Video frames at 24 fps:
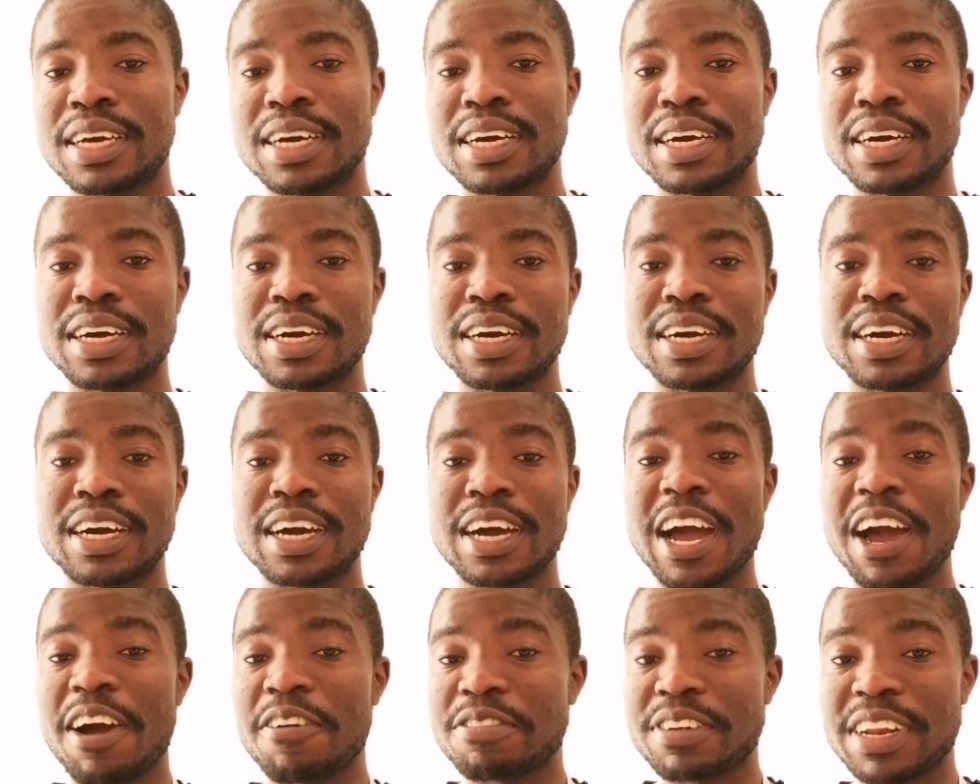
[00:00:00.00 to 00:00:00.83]

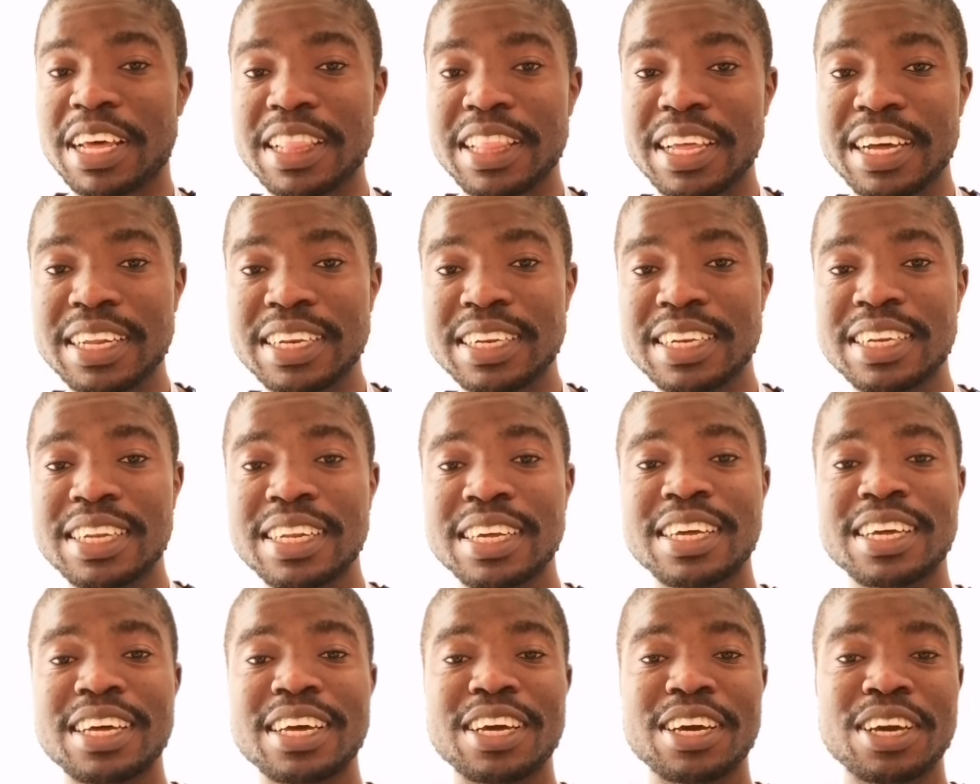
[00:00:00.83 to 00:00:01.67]
After that,
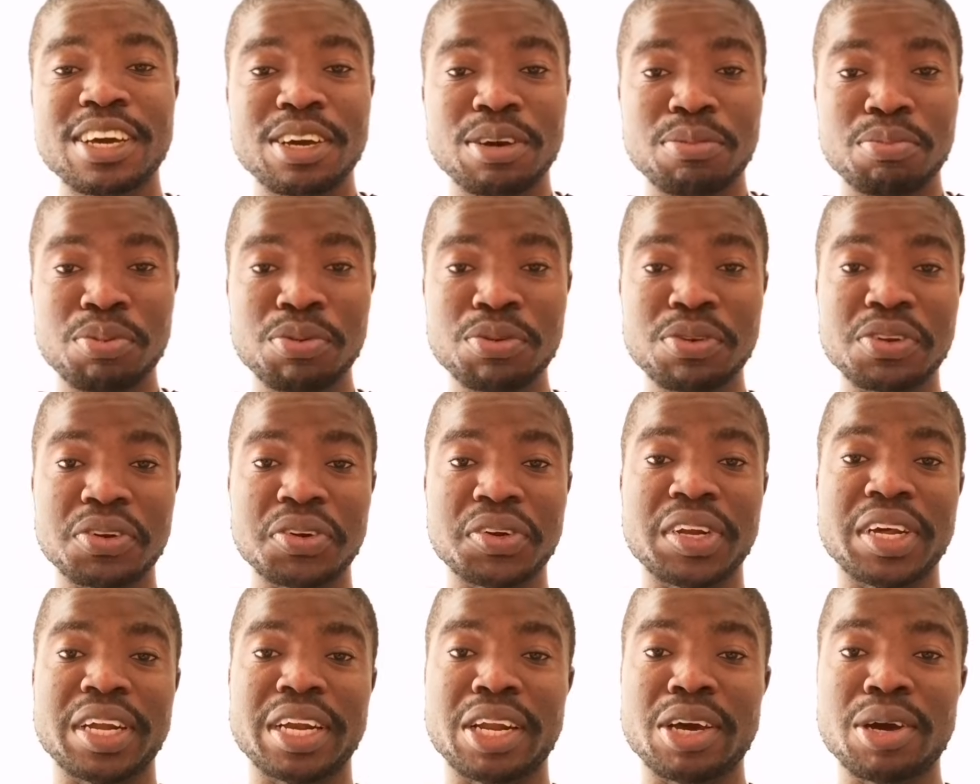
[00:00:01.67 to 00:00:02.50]
put
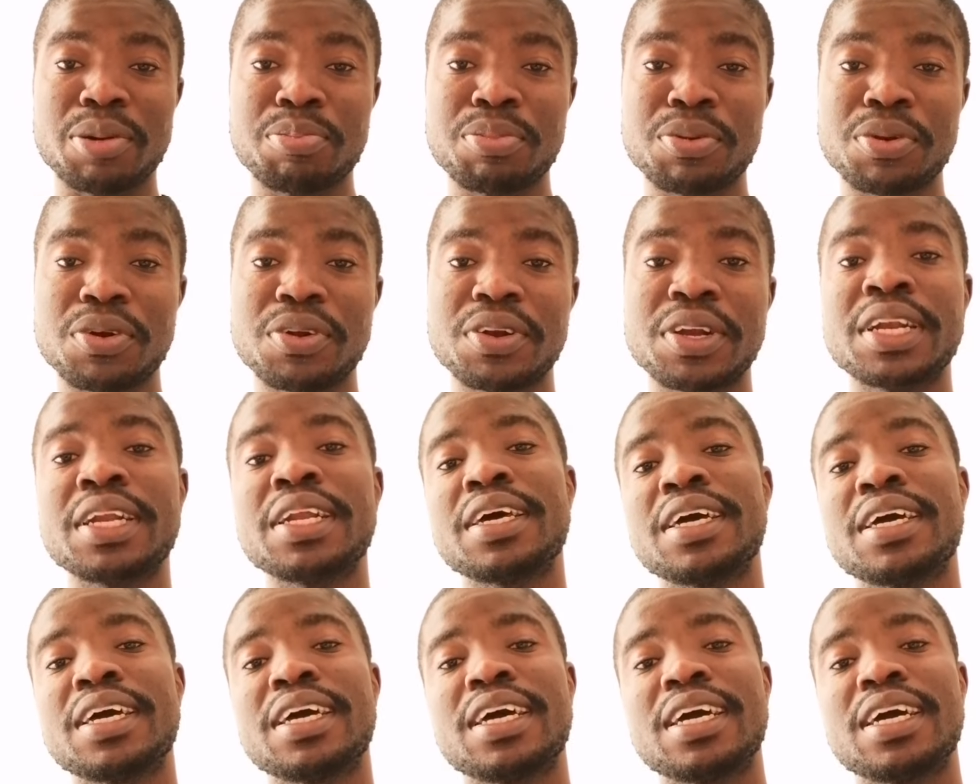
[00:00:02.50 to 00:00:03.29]
on an apron,